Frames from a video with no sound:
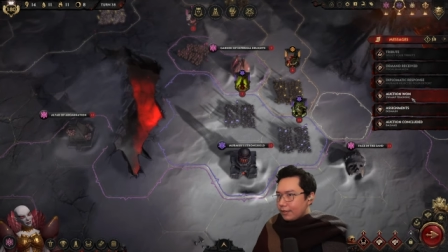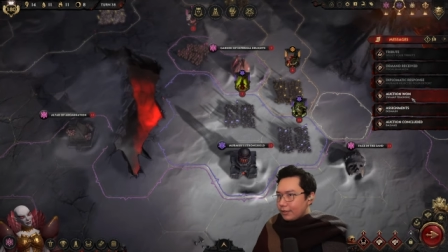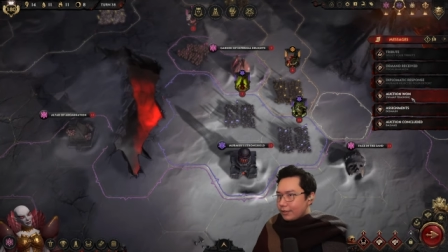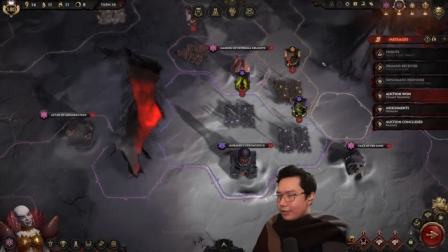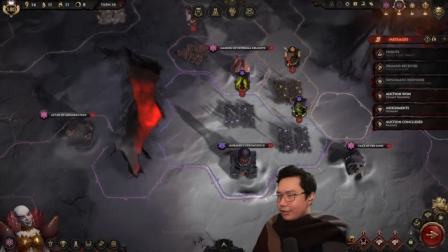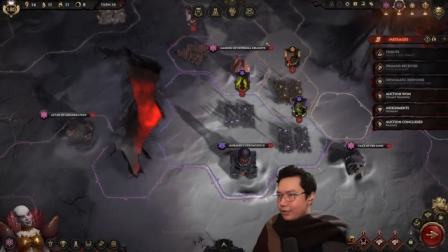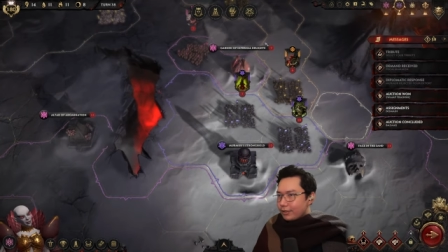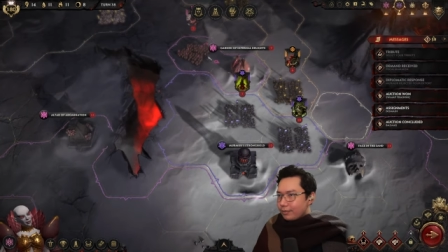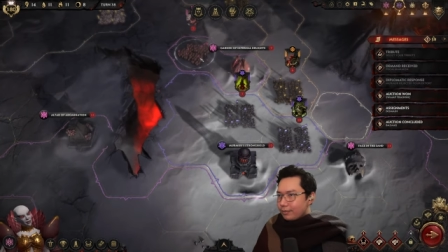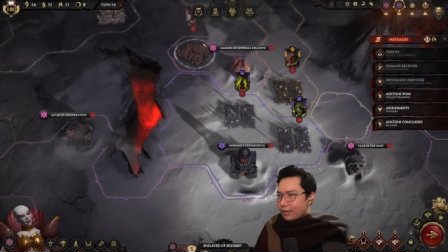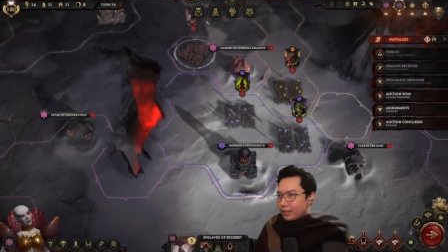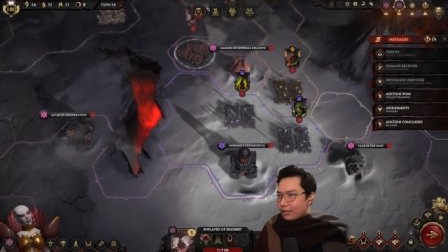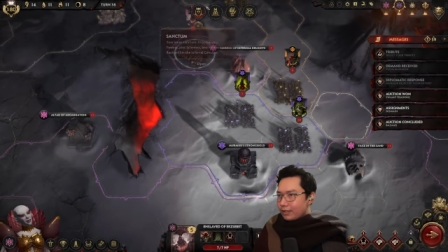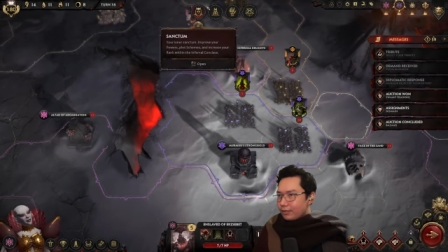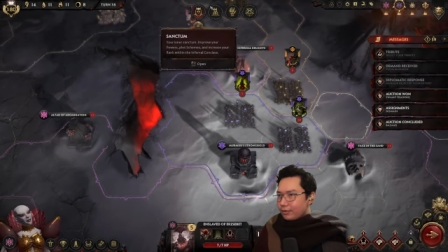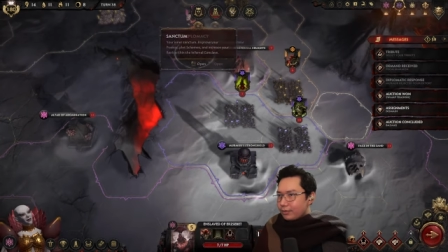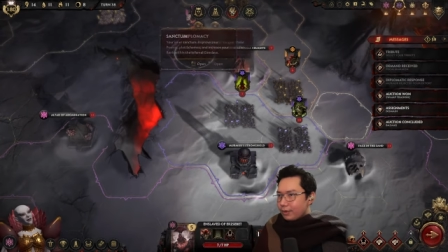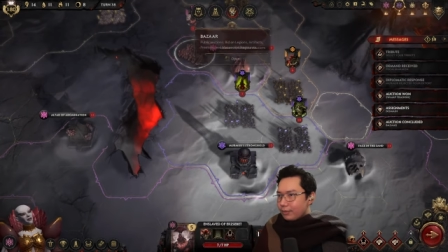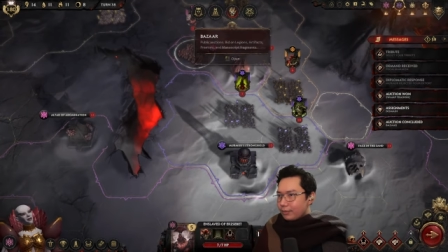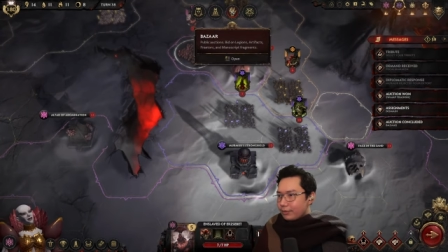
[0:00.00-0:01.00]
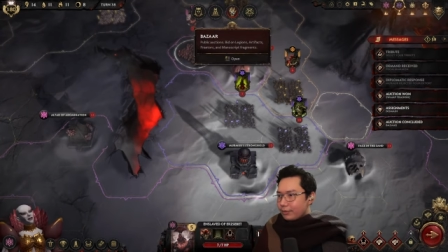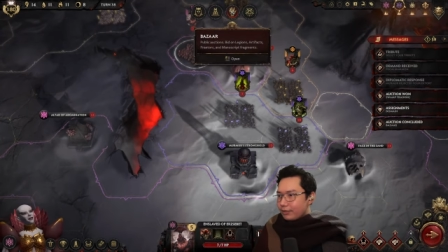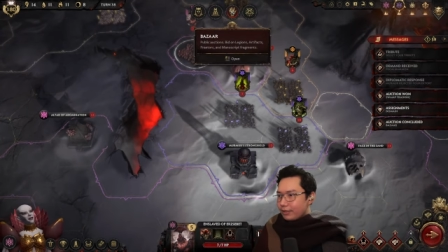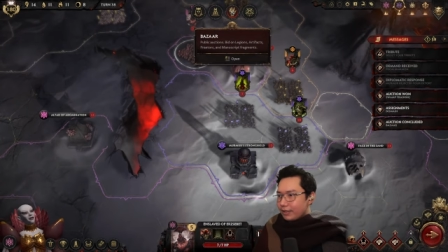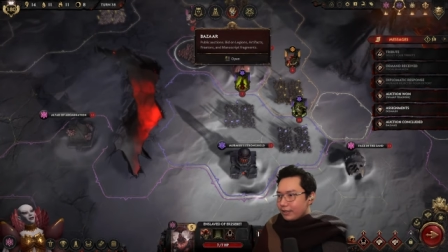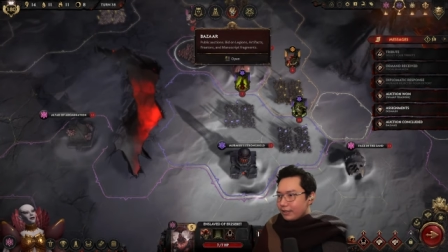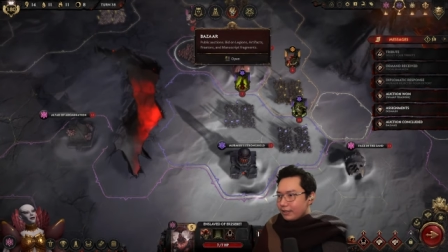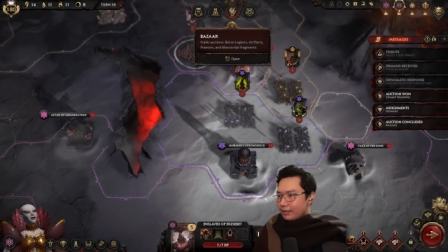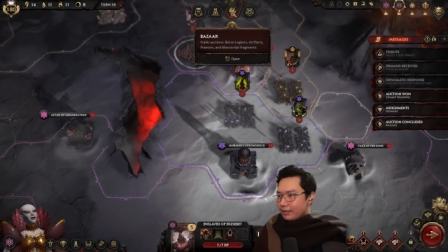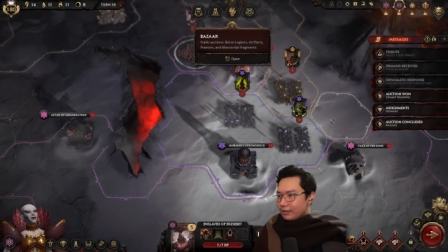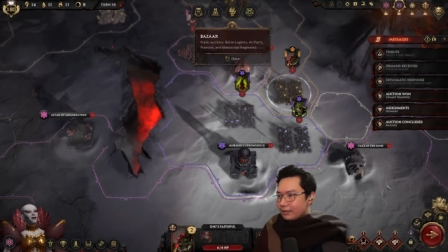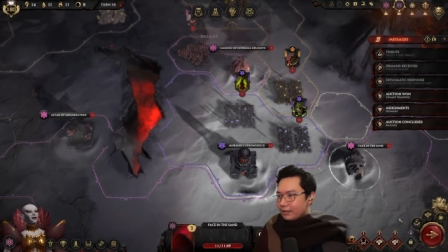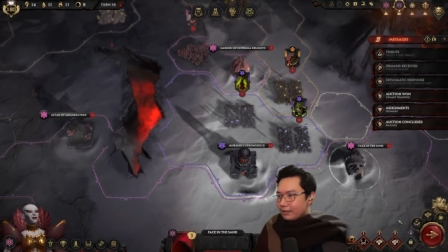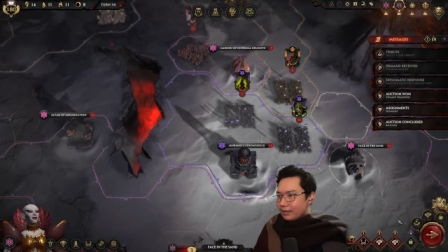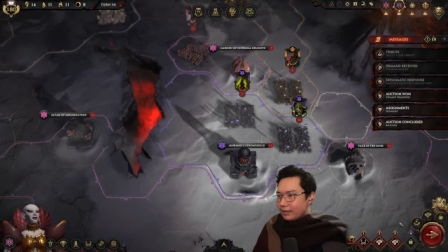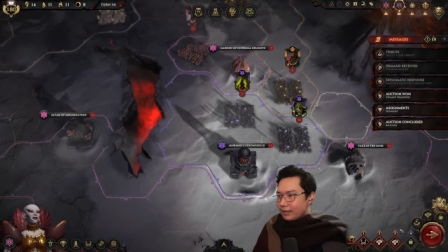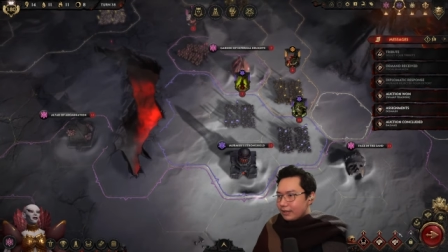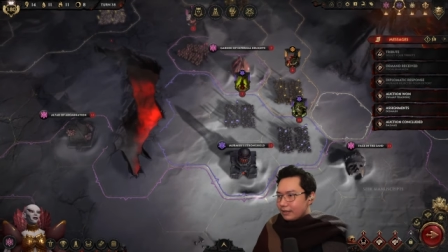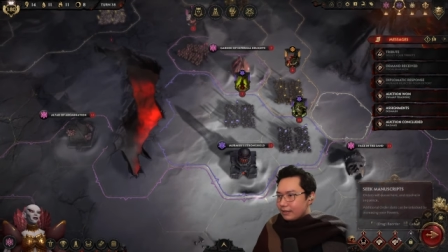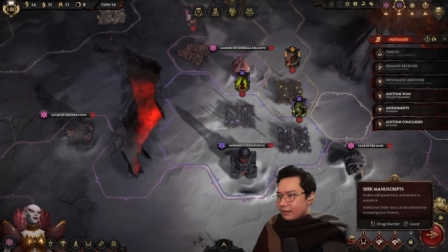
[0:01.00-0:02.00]
Option one, swamp training.
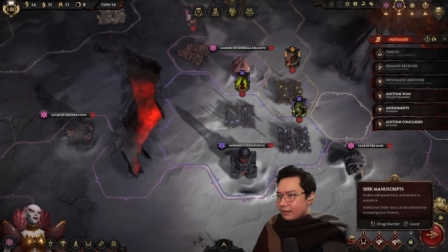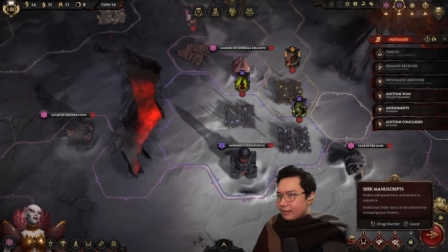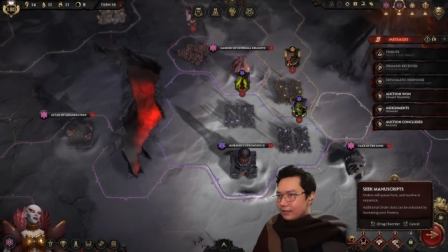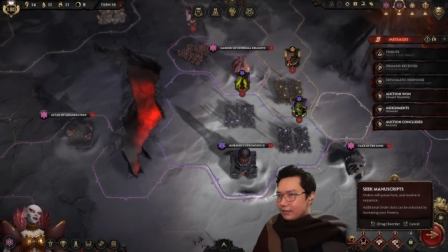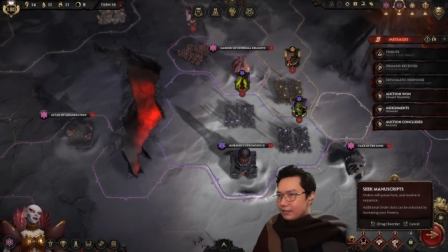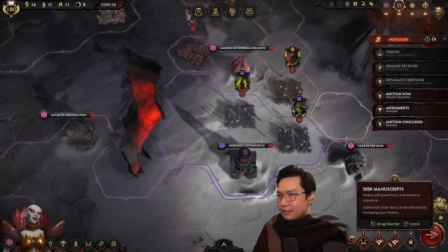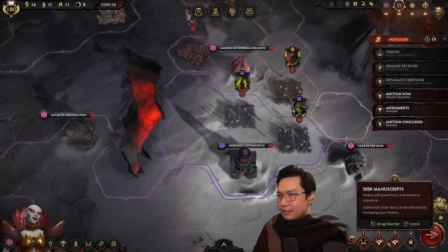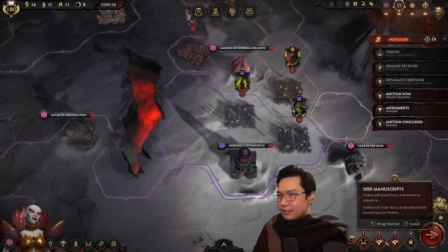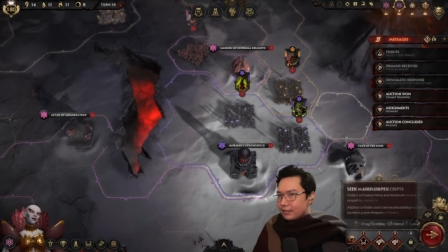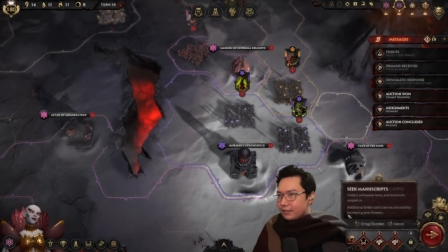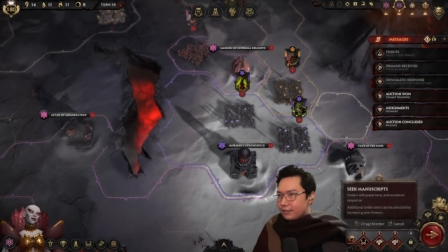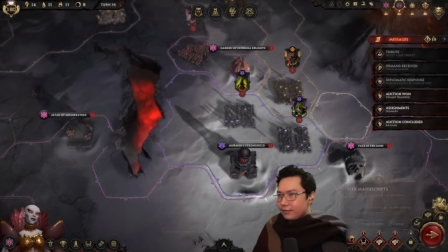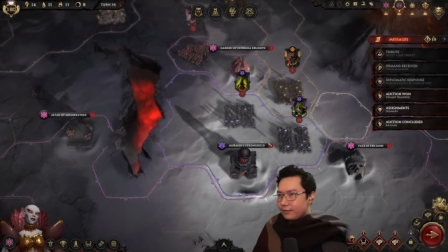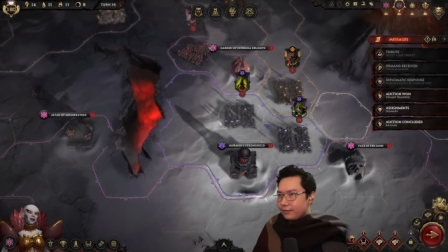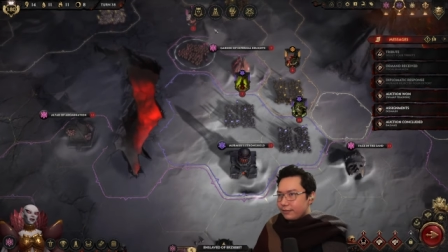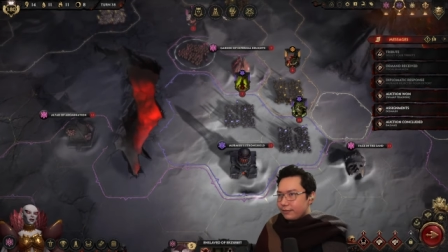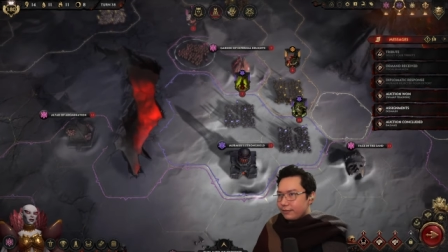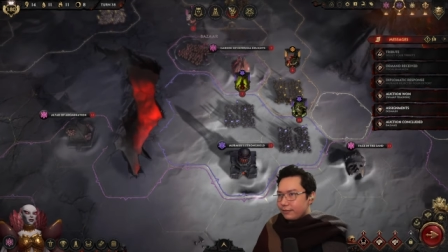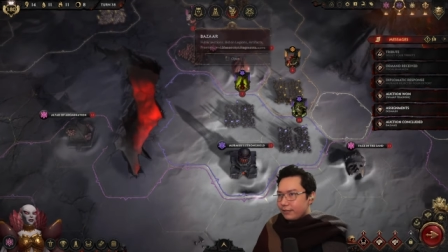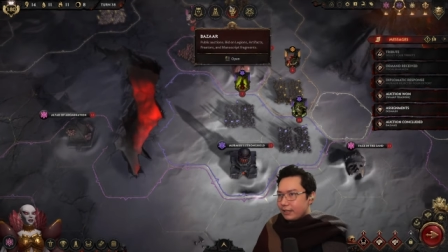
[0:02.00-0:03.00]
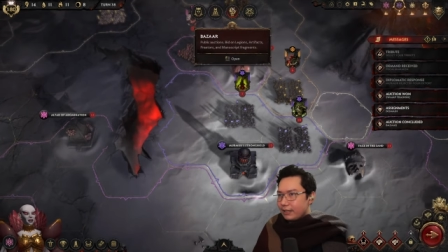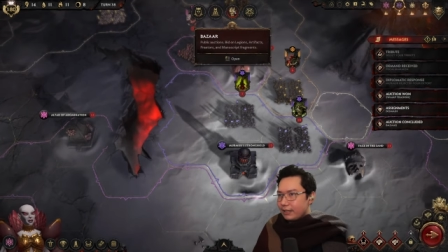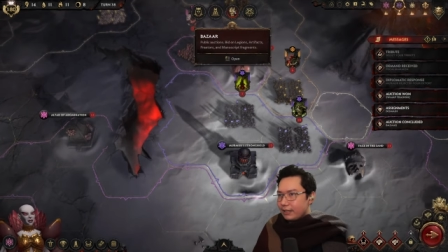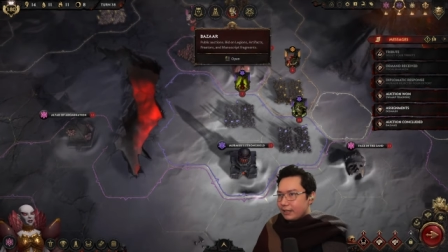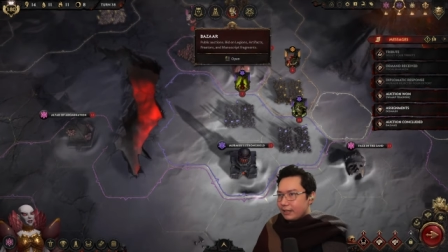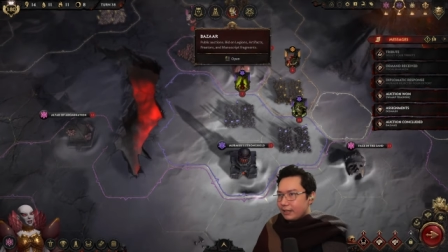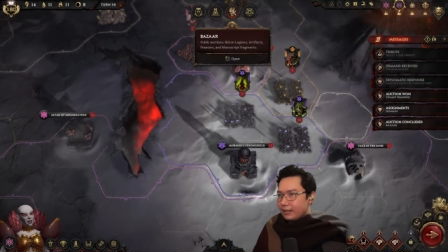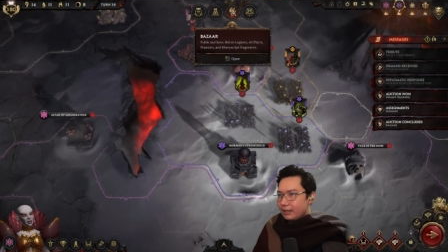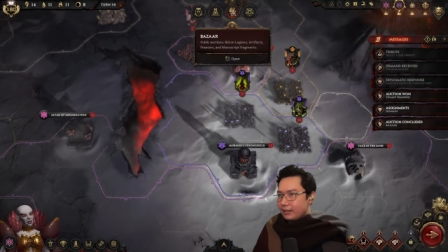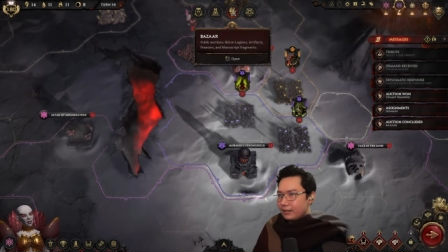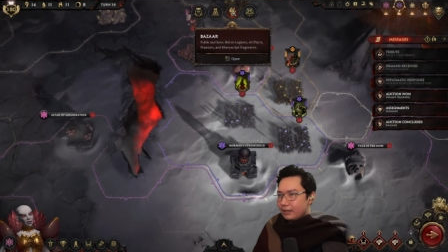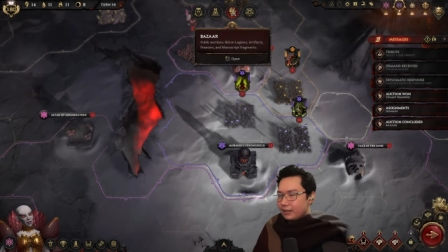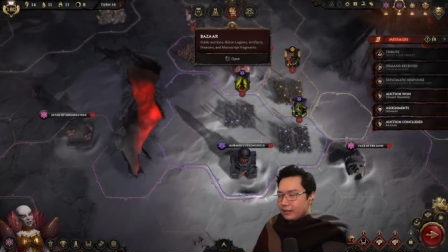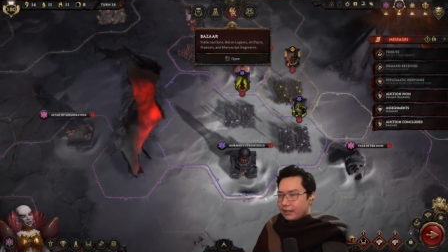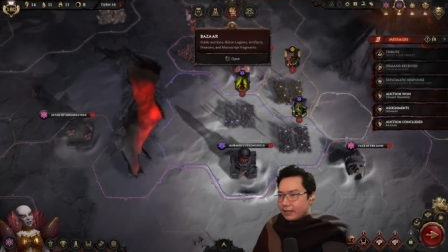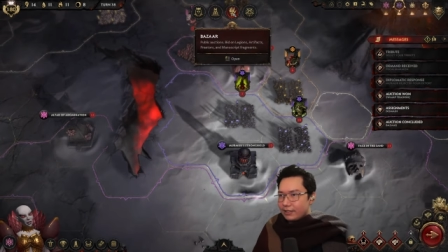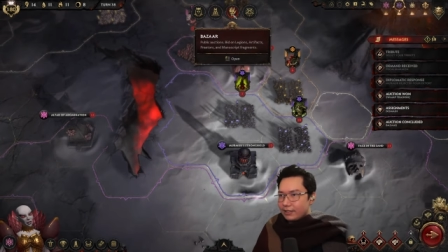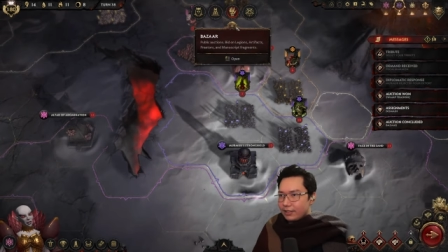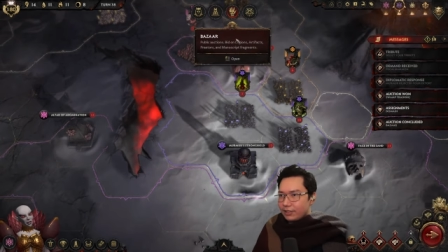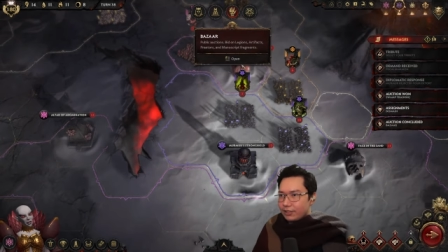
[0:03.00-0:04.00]
Yeah, I think this is fine,
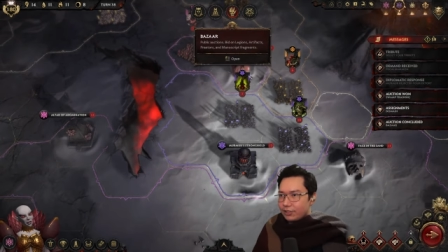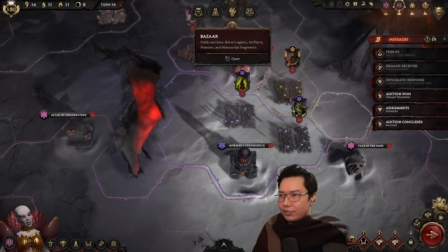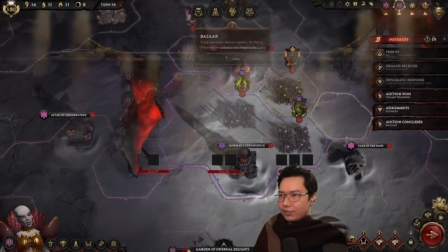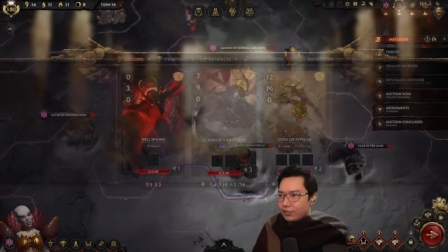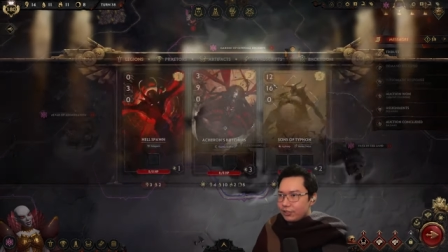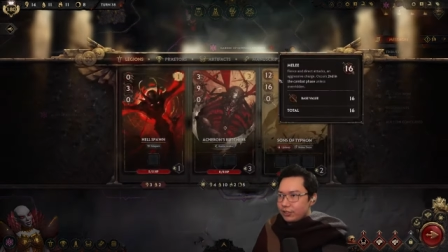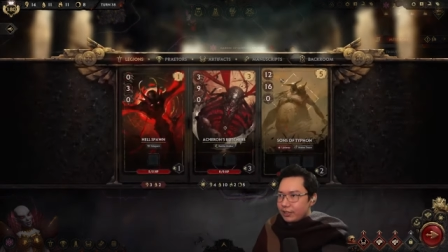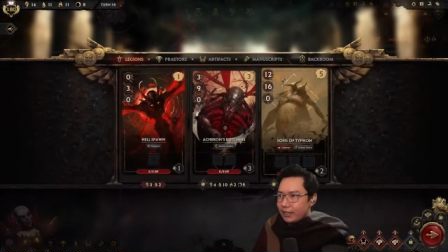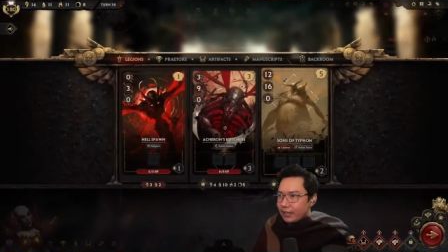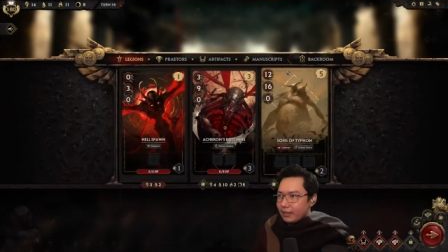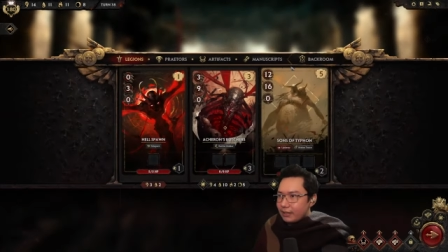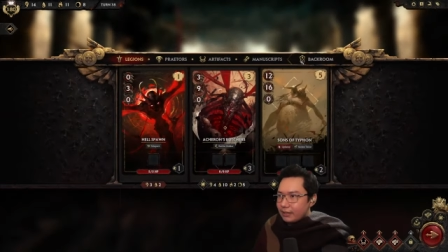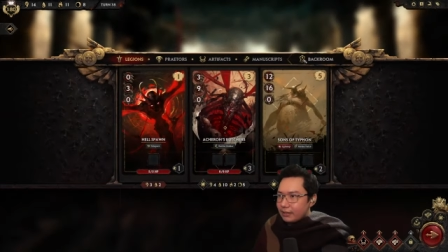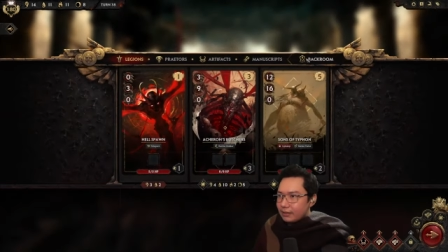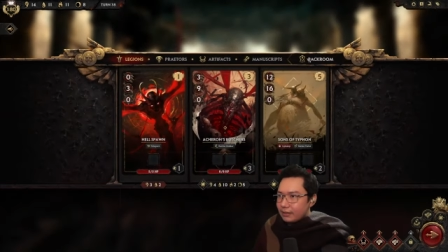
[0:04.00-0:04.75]
unless I just check